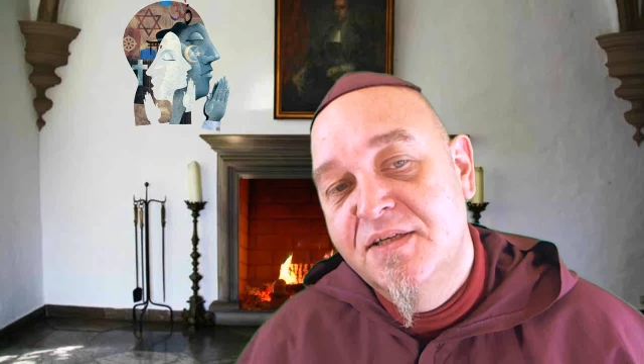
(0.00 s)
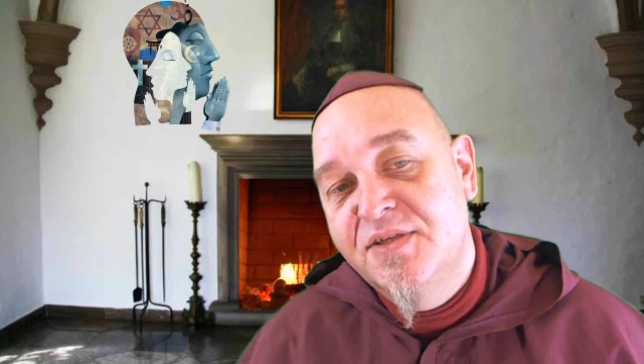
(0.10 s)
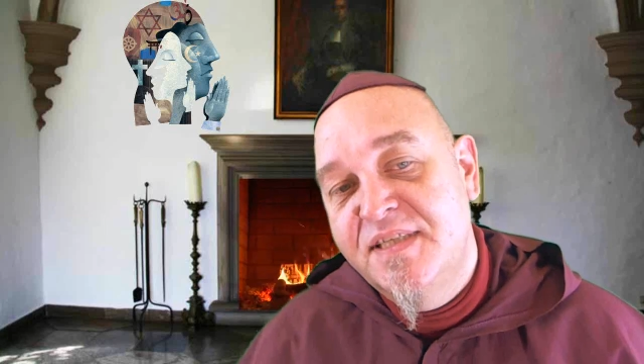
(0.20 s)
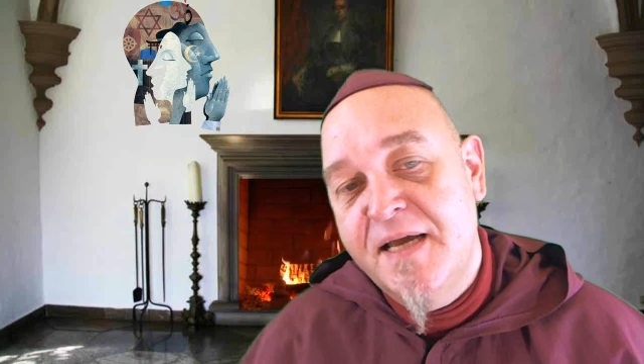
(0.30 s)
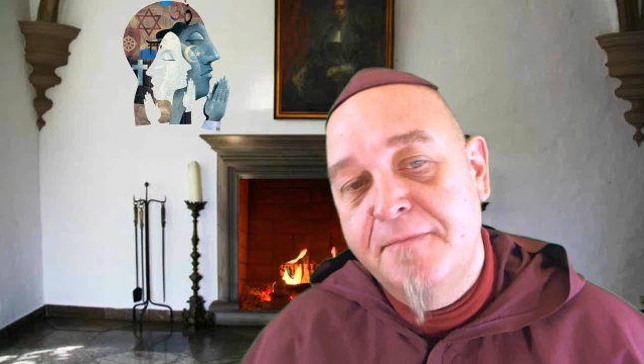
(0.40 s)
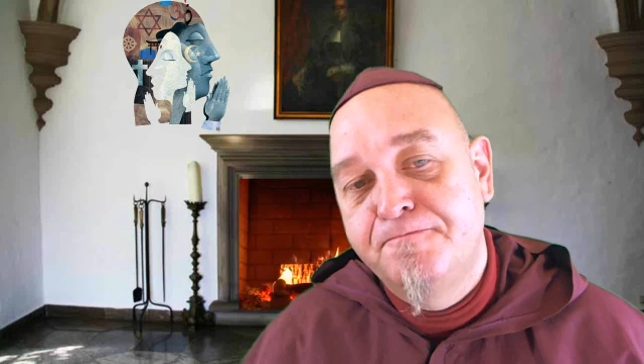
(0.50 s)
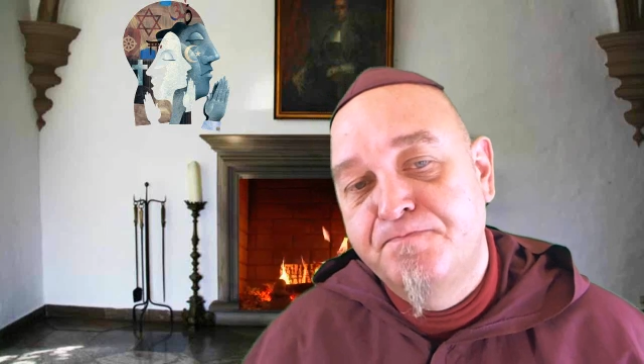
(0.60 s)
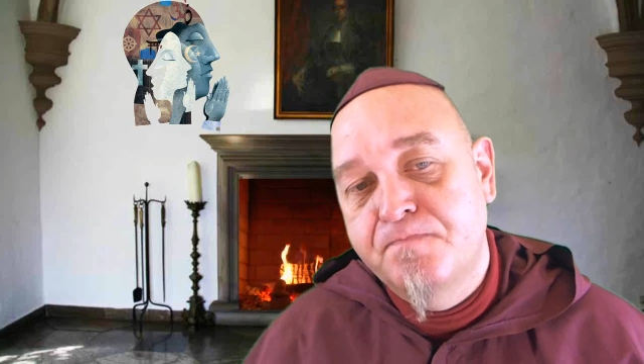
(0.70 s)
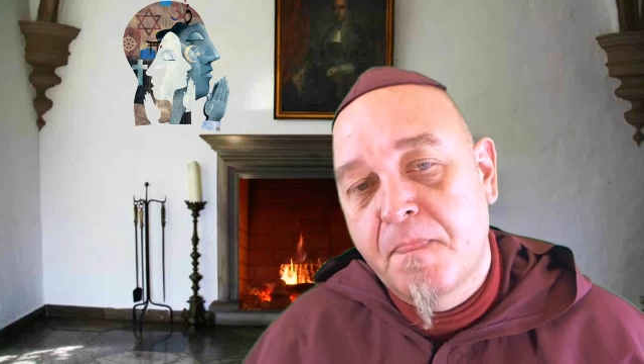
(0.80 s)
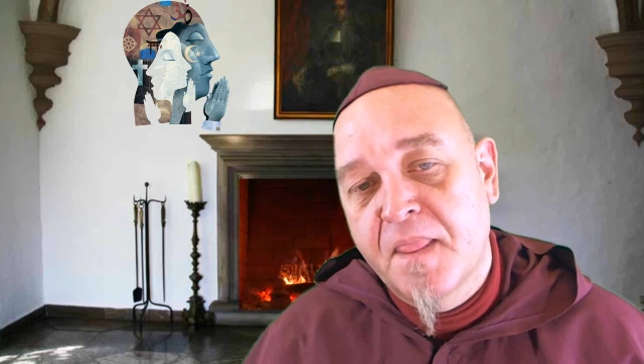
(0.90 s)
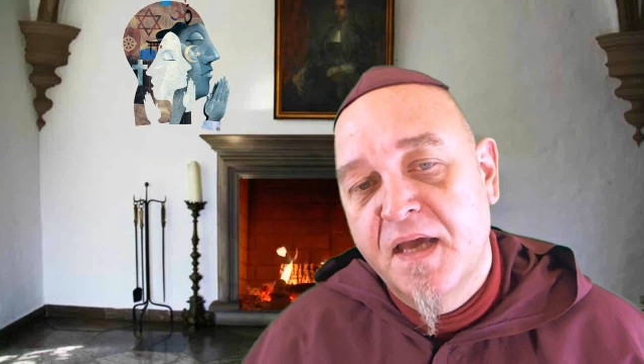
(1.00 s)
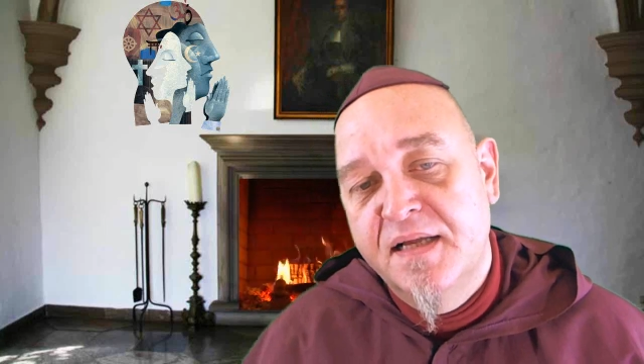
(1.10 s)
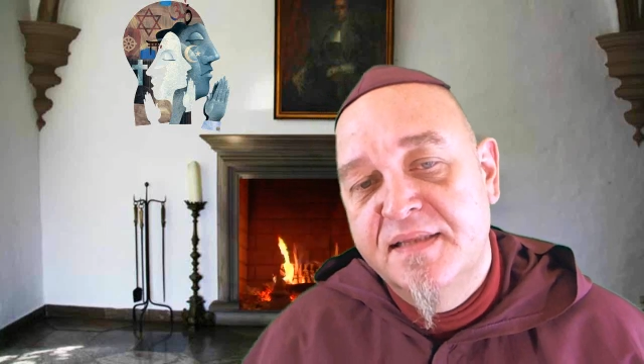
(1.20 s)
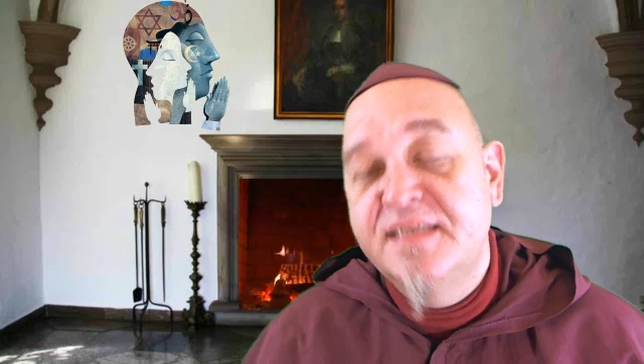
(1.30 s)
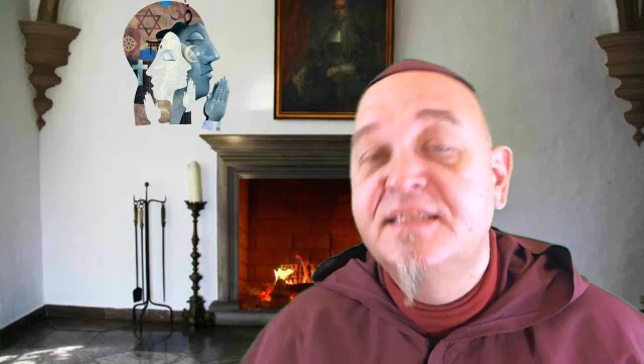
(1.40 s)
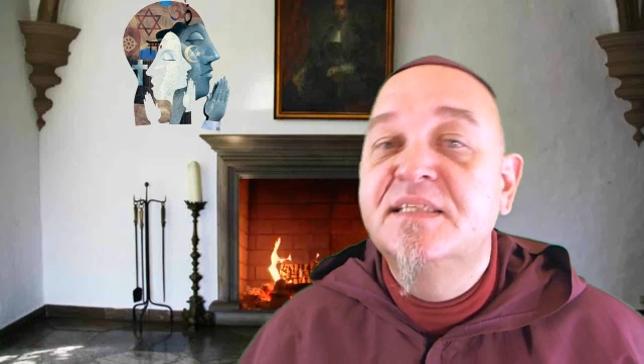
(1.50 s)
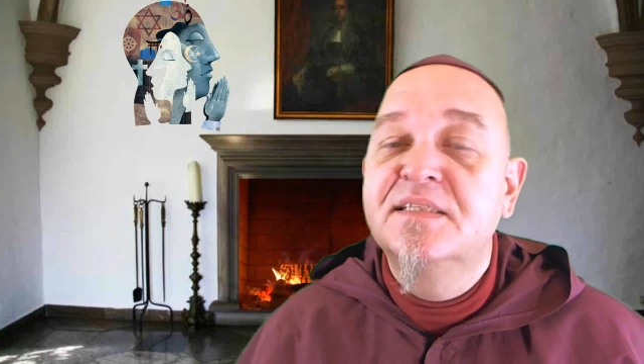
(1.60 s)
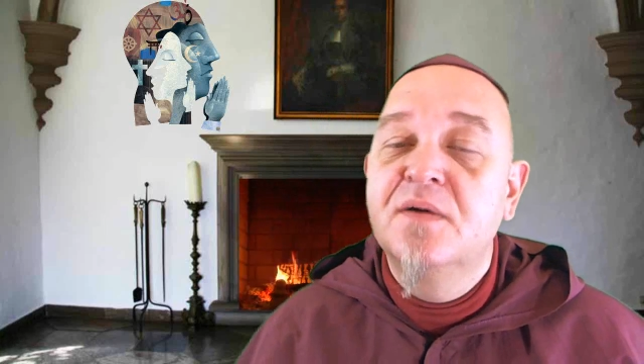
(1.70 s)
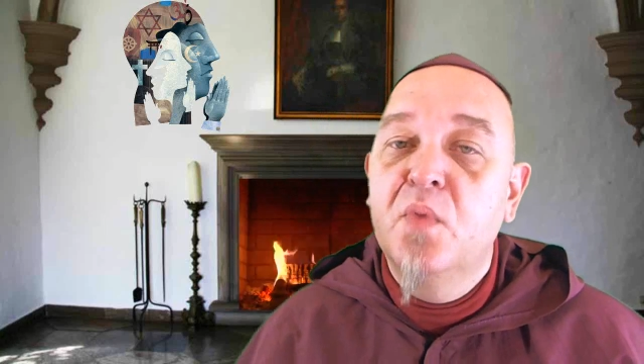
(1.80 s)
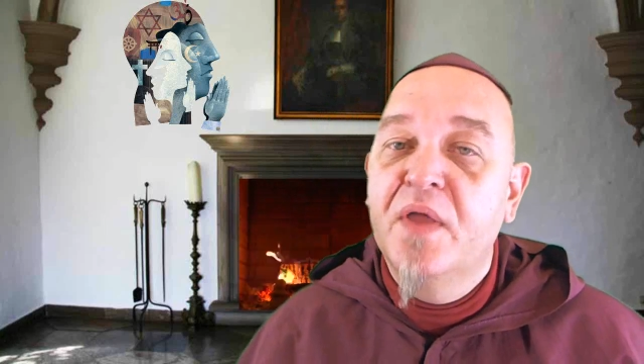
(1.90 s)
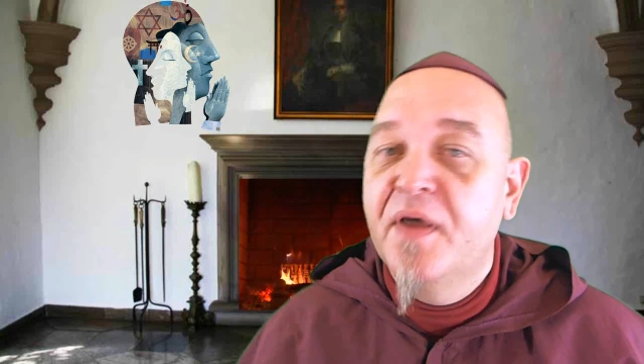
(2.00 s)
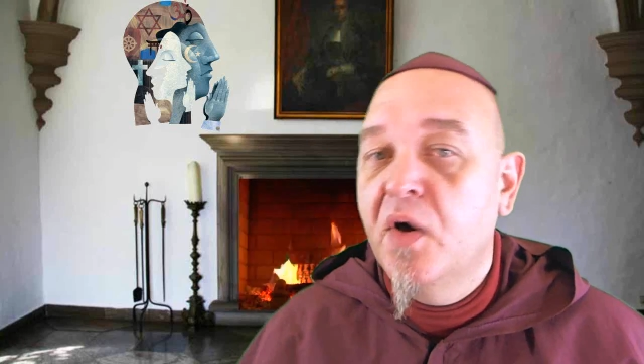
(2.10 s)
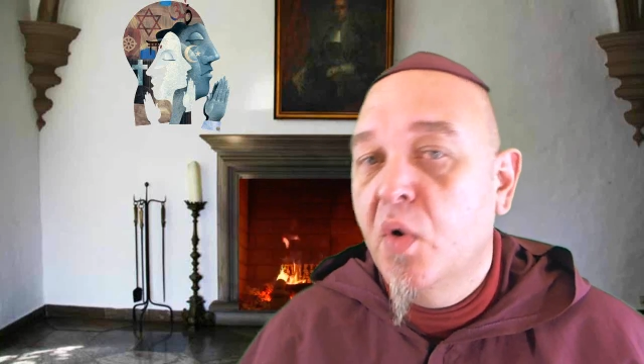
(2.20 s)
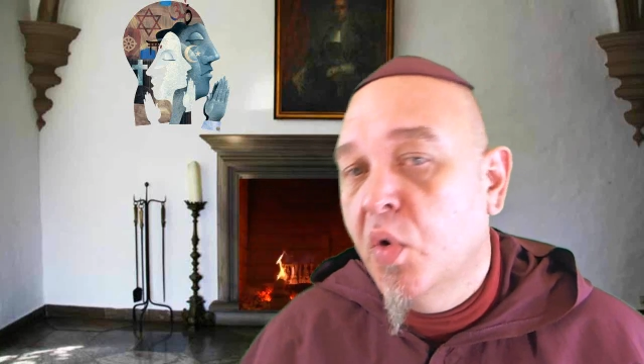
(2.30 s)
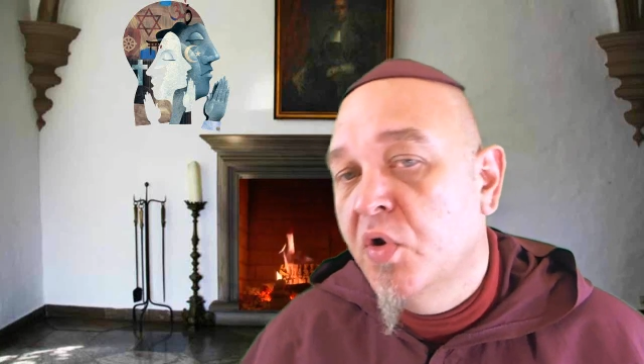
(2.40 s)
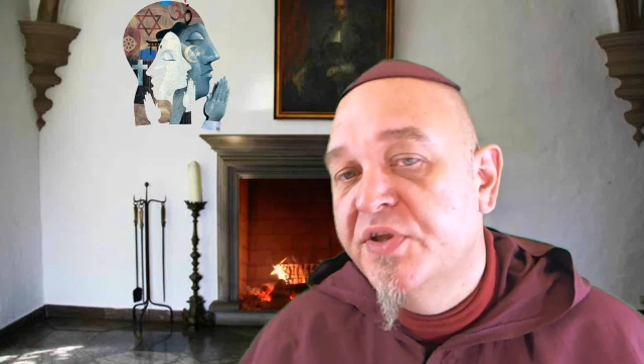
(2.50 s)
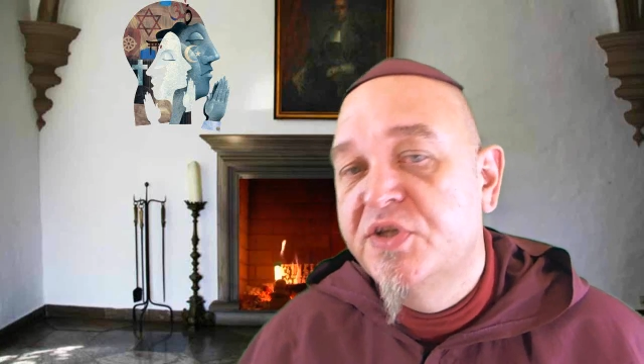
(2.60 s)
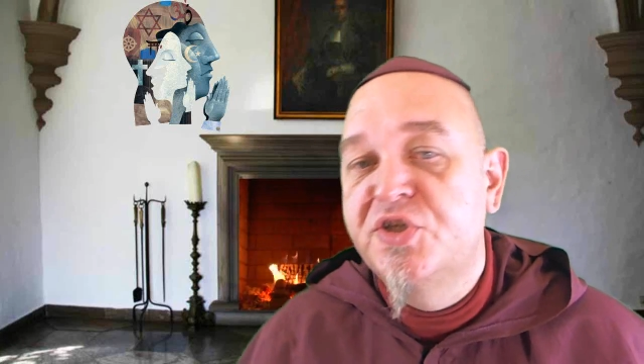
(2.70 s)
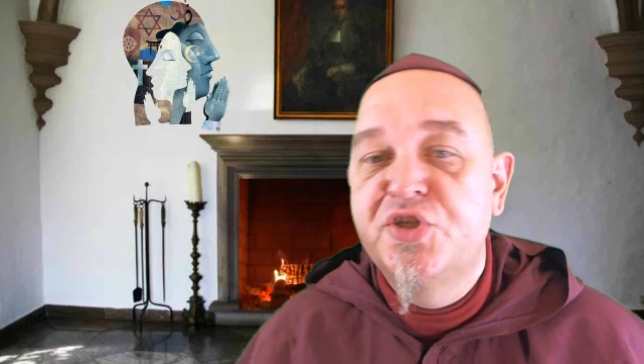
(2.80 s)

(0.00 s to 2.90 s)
You see, this is what all the